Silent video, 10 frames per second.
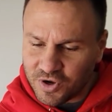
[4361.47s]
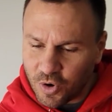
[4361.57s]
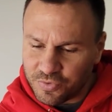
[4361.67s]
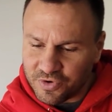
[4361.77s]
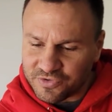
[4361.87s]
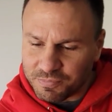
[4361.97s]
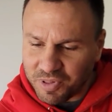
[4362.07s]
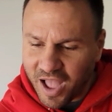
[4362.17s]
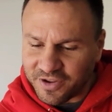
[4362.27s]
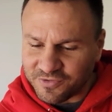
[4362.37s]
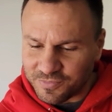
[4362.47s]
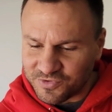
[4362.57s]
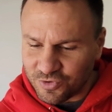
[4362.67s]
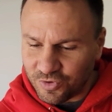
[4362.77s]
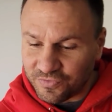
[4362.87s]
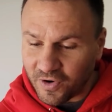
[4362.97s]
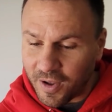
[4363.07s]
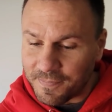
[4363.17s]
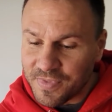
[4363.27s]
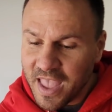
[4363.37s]
Tote their supplies from school
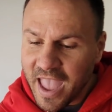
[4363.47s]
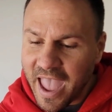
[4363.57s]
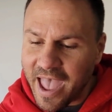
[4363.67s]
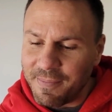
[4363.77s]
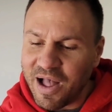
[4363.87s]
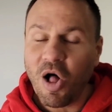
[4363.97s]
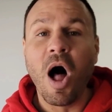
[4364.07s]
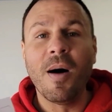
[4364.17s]
from ML